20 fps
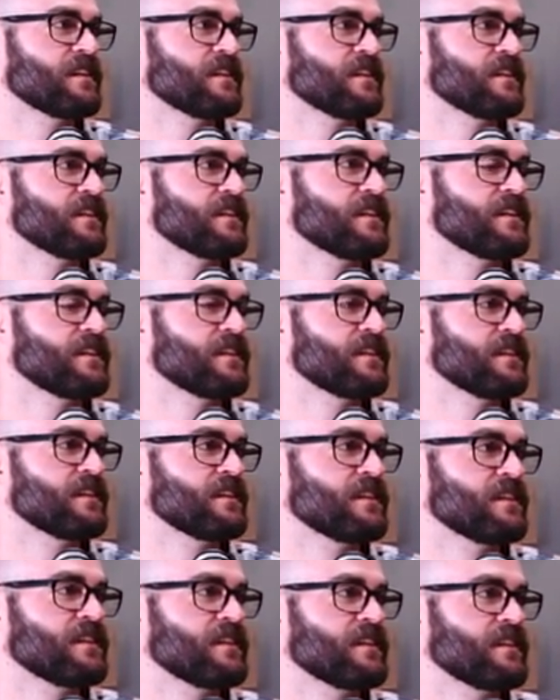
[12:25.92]

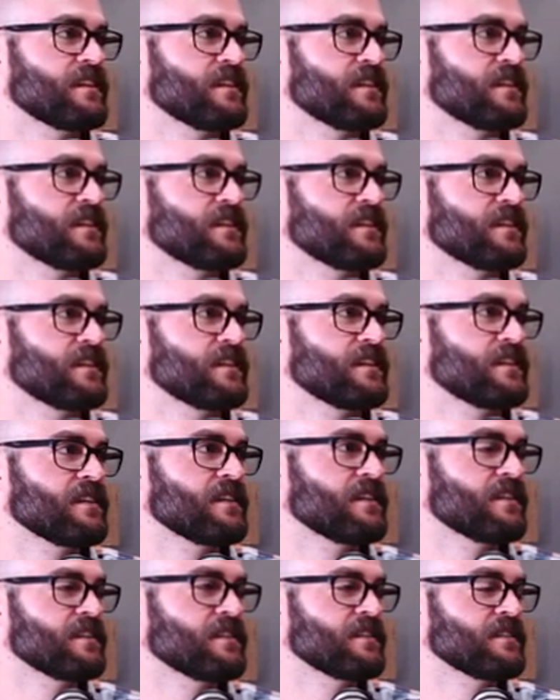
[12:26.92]

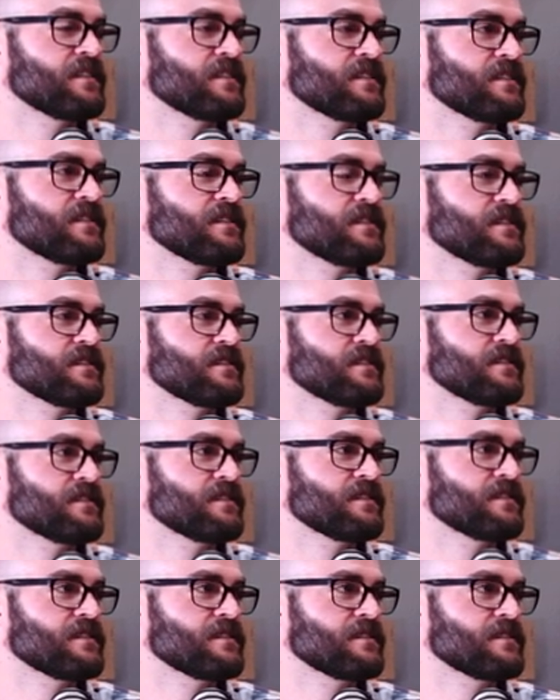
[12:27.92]

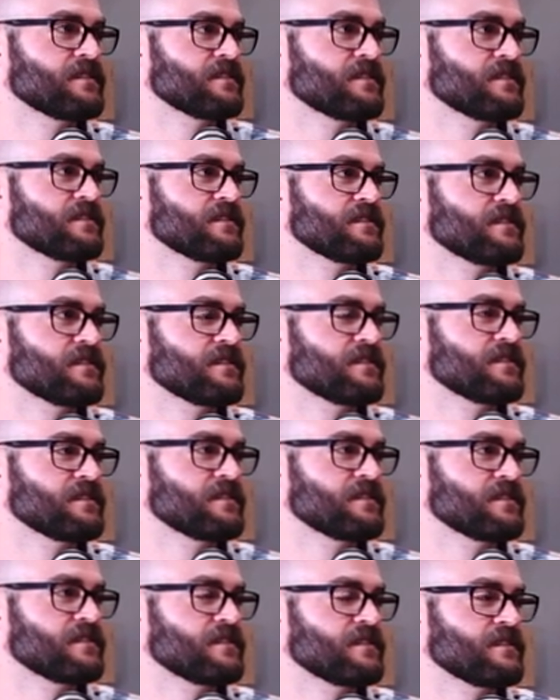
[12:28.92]

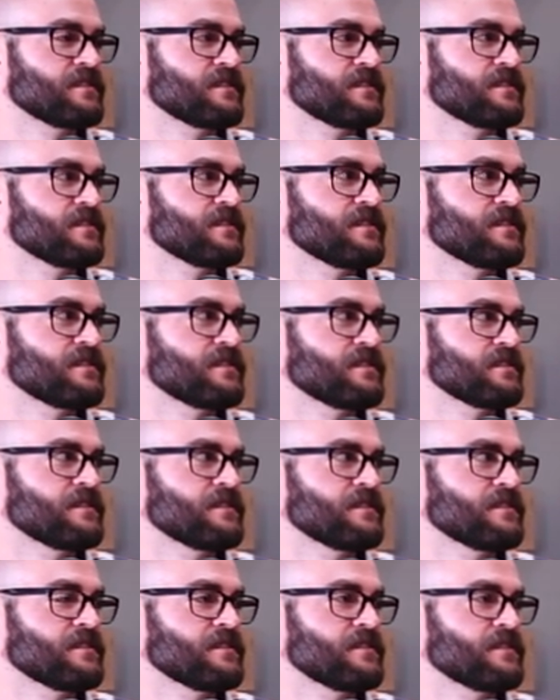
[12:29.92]

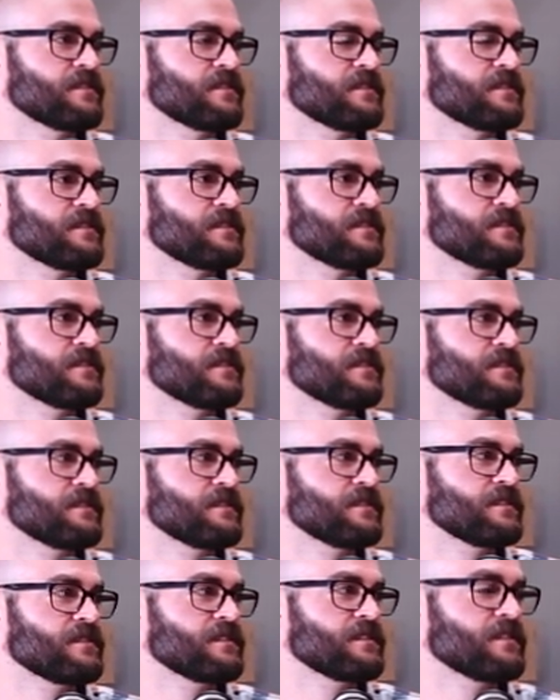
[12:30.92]

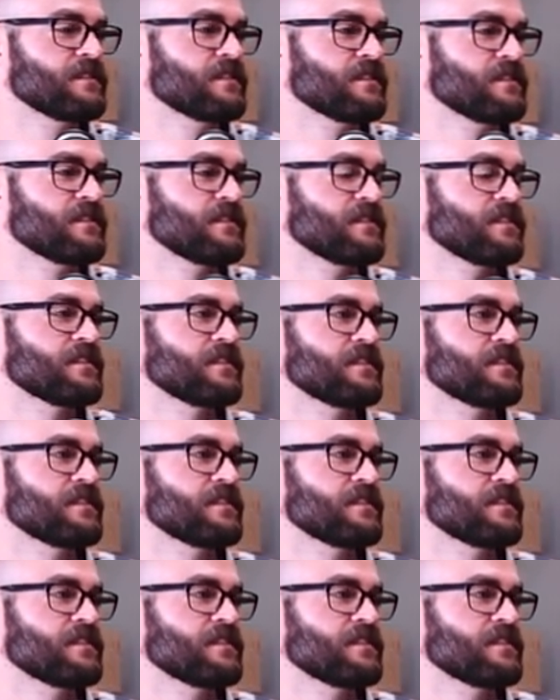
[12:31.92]
(silent)